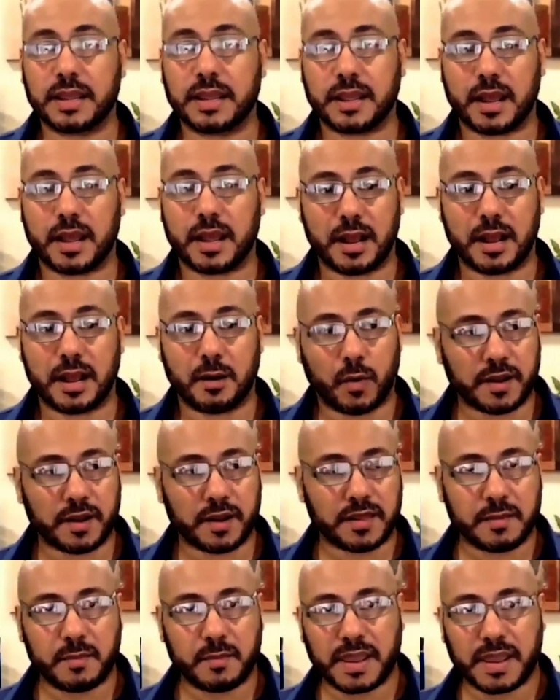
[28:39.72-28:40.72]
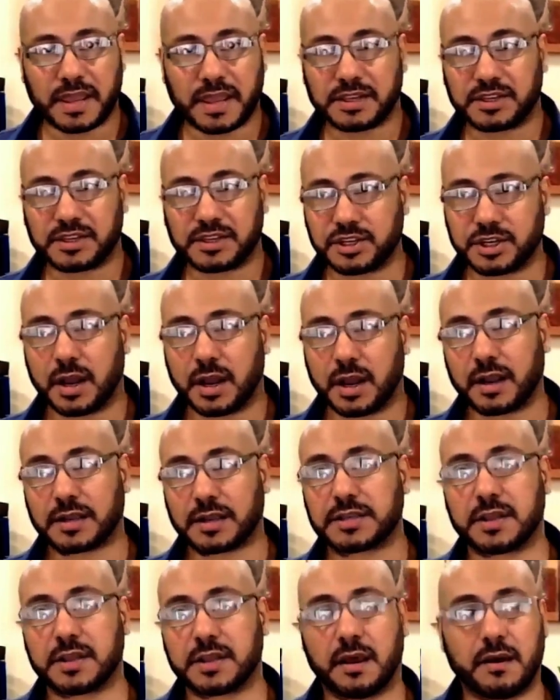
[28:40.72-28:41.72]
one of the biggest
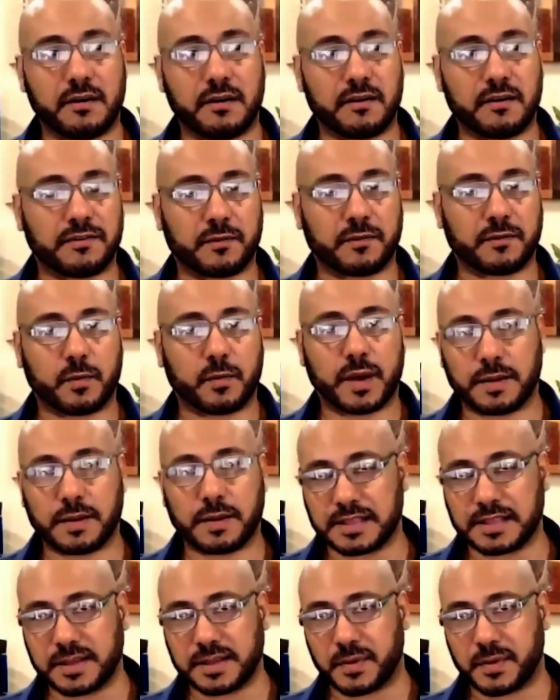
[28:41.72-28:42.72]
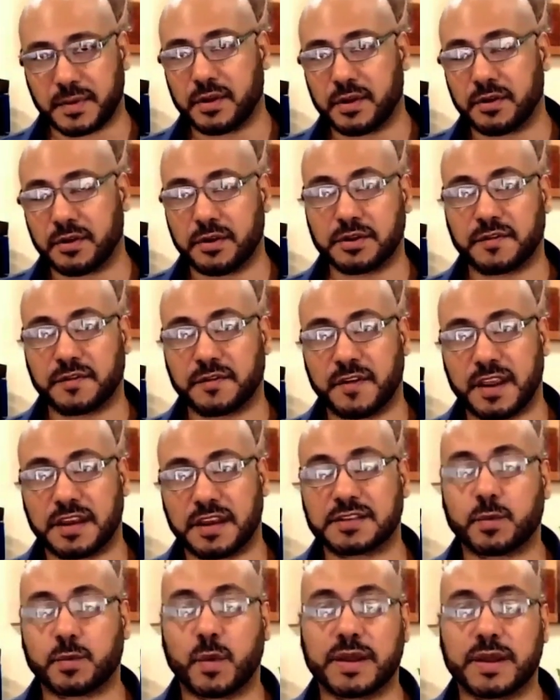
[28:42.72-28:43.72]
chunks of what ends up in your newsfeed
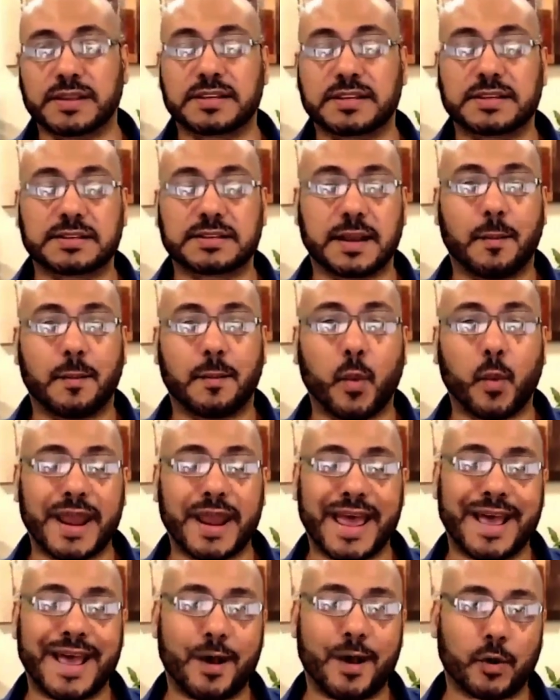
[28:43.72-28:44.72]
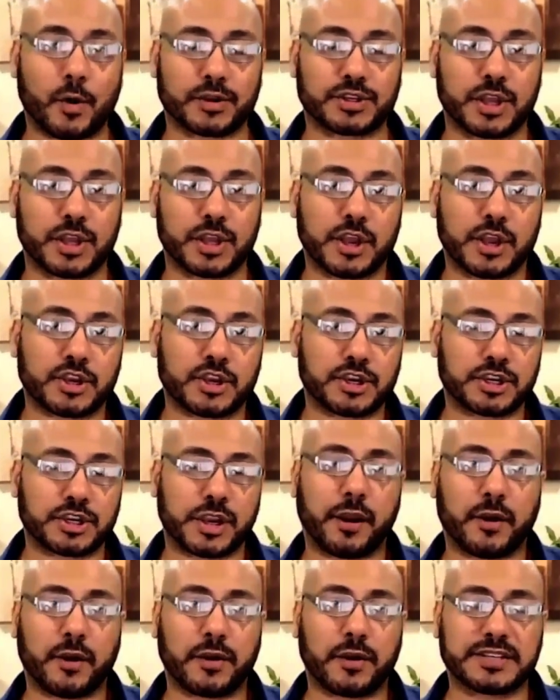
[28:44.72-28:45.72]
is when someone else
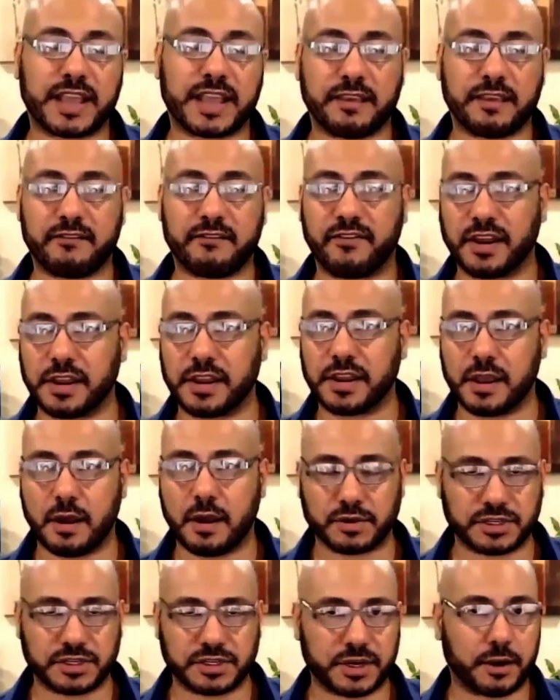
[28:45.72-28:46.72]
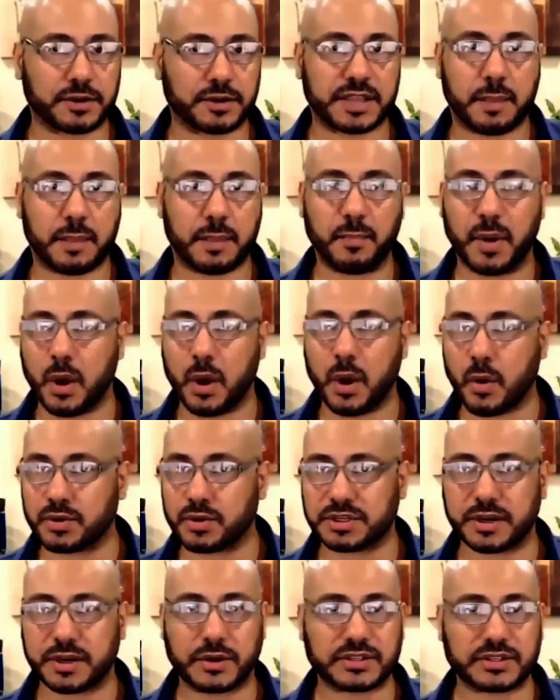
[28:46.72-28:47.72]
shares a video, shares a post,
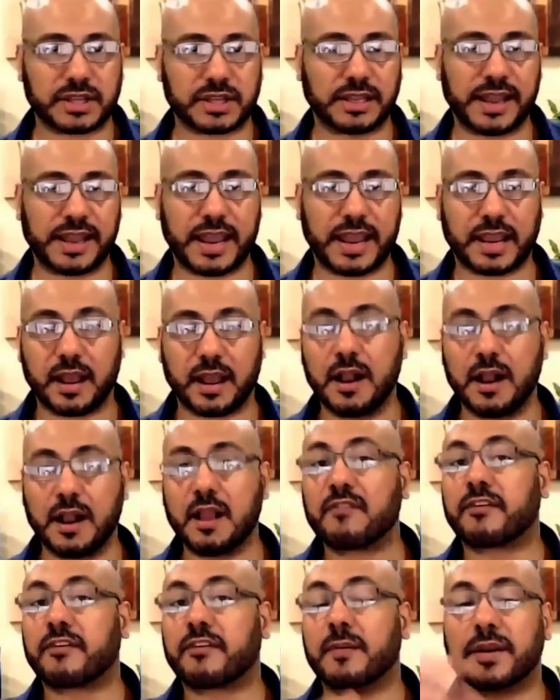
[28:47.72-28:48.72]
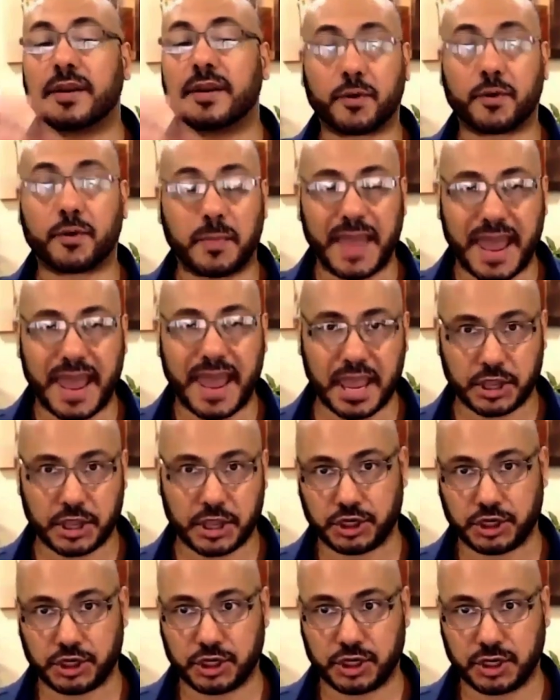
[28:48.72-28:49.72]
shares a link from another
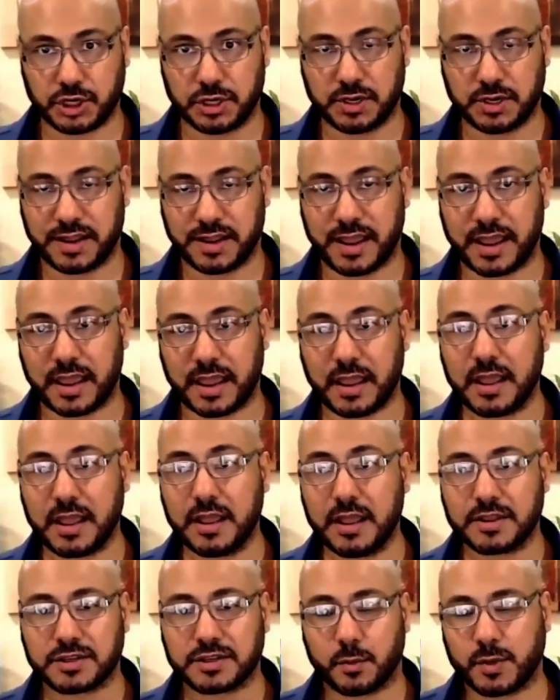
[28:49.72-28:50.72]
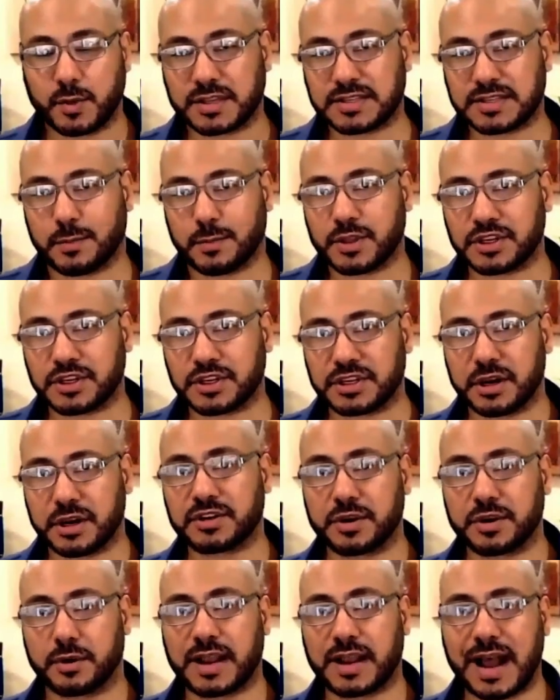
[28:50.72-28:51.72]
page. Okay? So when someone
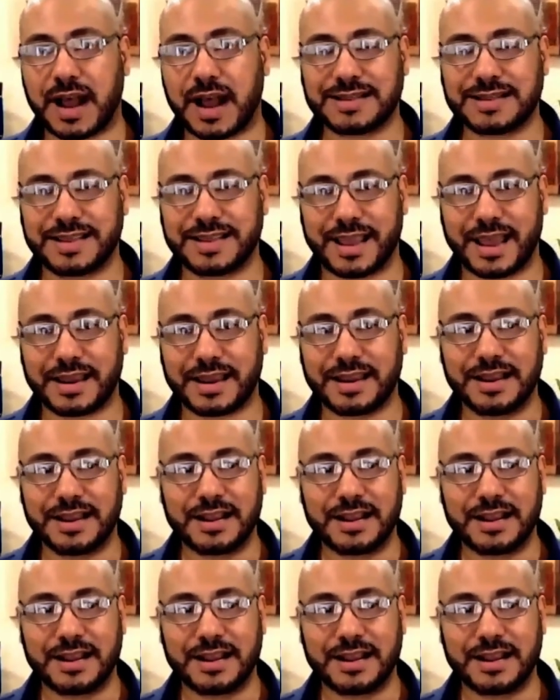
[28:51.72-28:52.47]
shares your content,